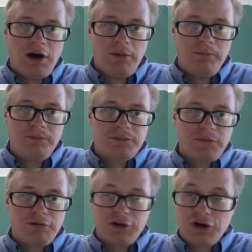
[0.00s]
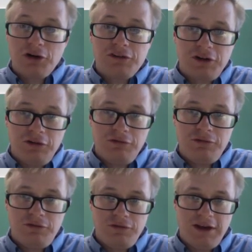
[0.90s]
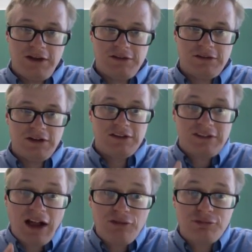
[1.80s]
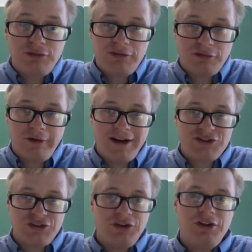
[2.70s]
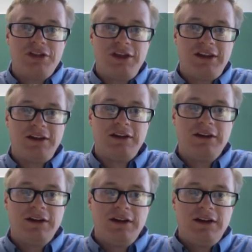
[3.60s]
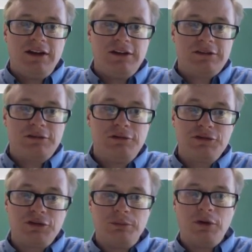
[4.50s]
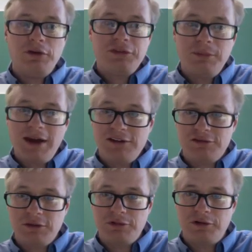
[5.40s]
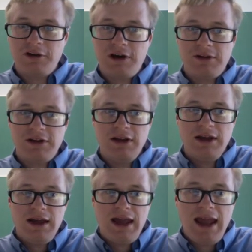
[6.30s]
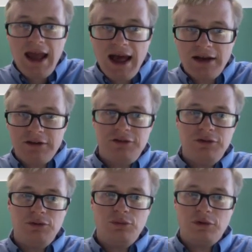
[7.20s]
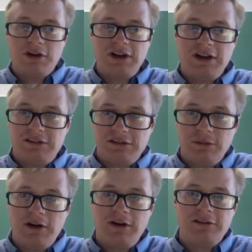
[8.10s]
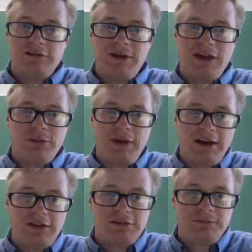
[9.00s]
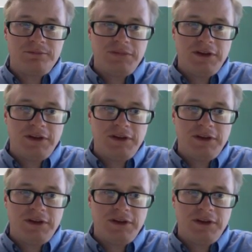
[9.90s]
Um, recursive, that is self-referential thinking, is crucial both to mastering programming and to working in some areas of mathematics.